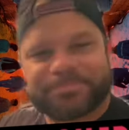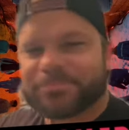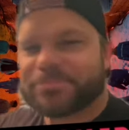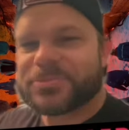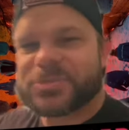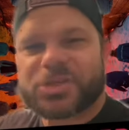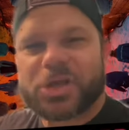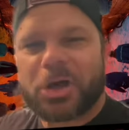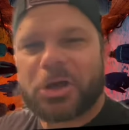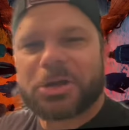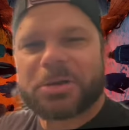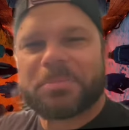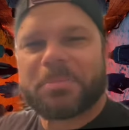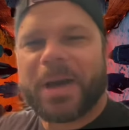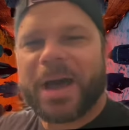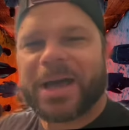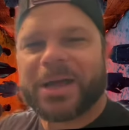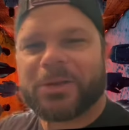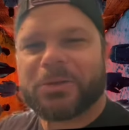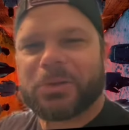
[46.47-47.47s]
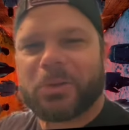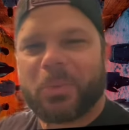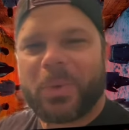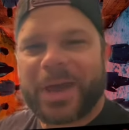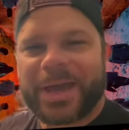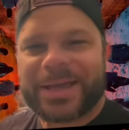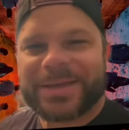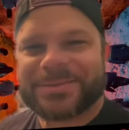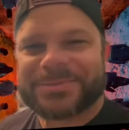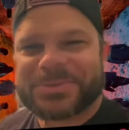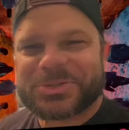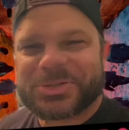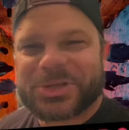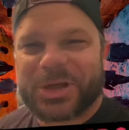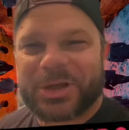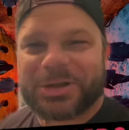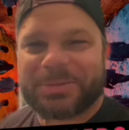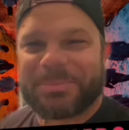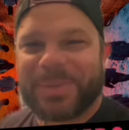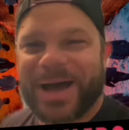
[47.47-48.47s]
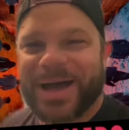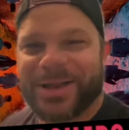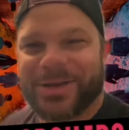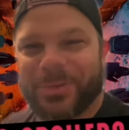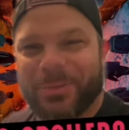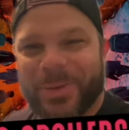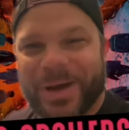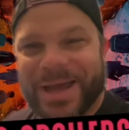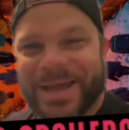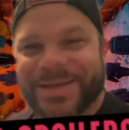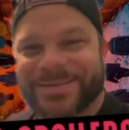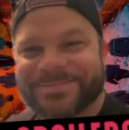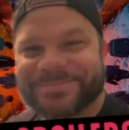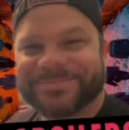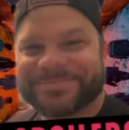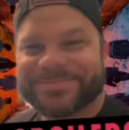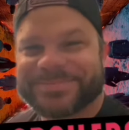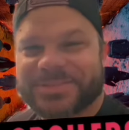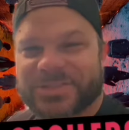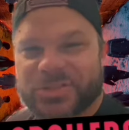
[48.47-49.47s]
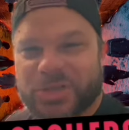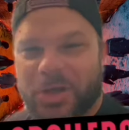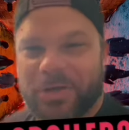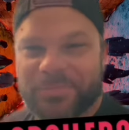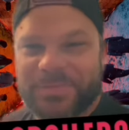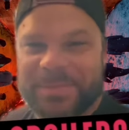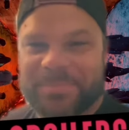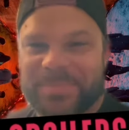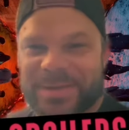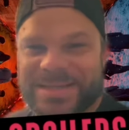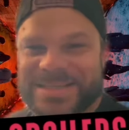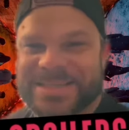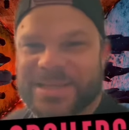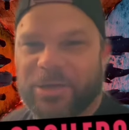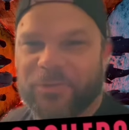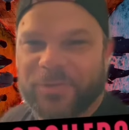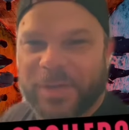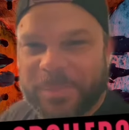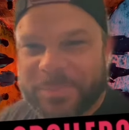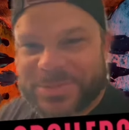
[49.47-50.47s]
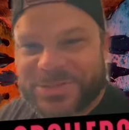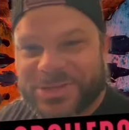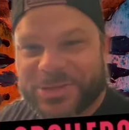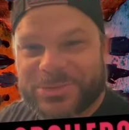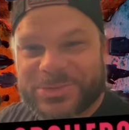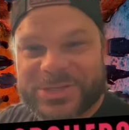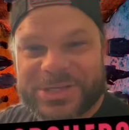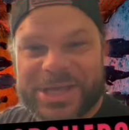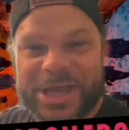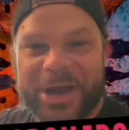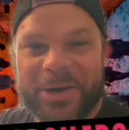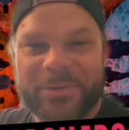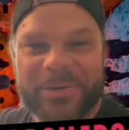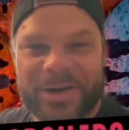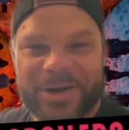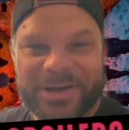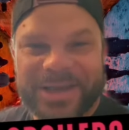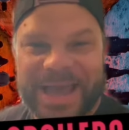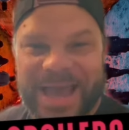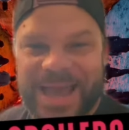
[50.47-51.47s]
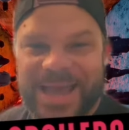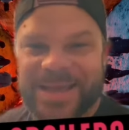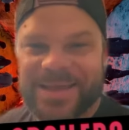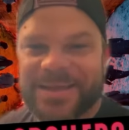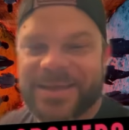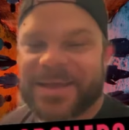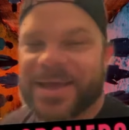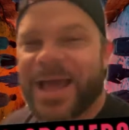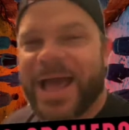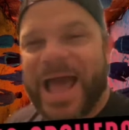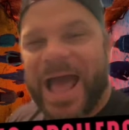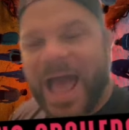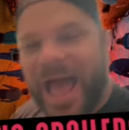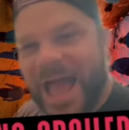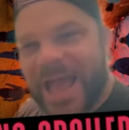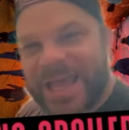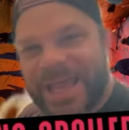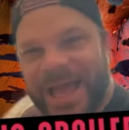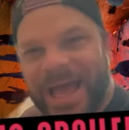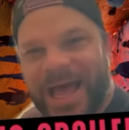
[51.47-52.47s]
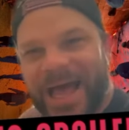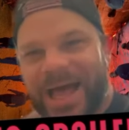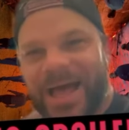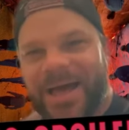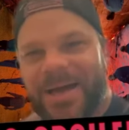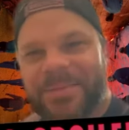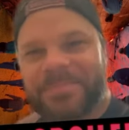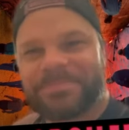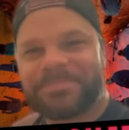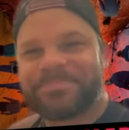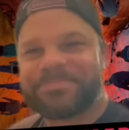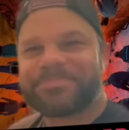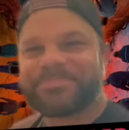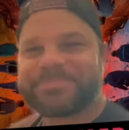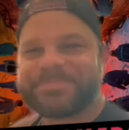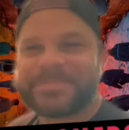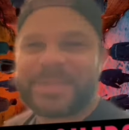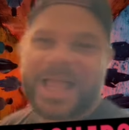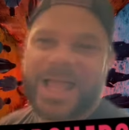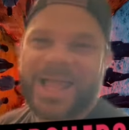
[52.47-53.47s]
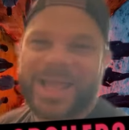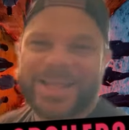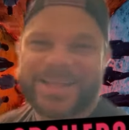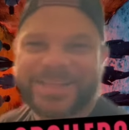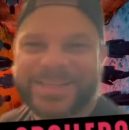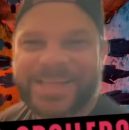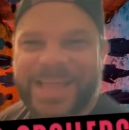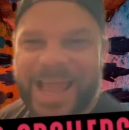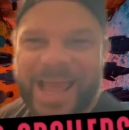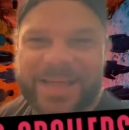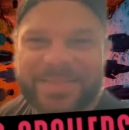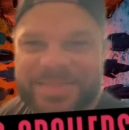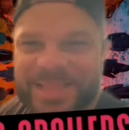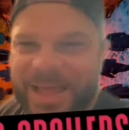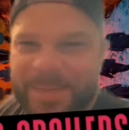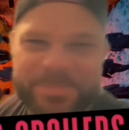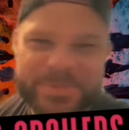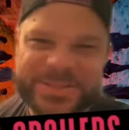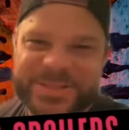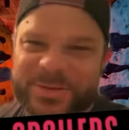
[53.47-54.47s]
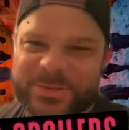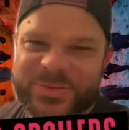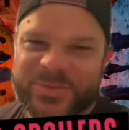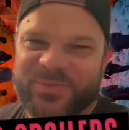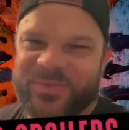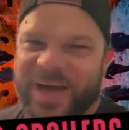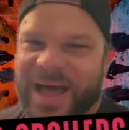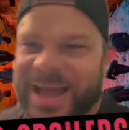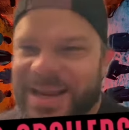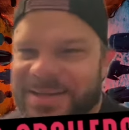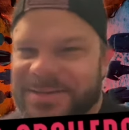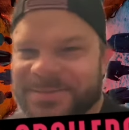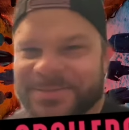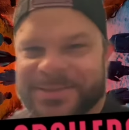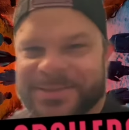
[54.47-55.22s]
saw it a mile away saw it a mile away solved it myself episodes ago okay i um yeah episode's fine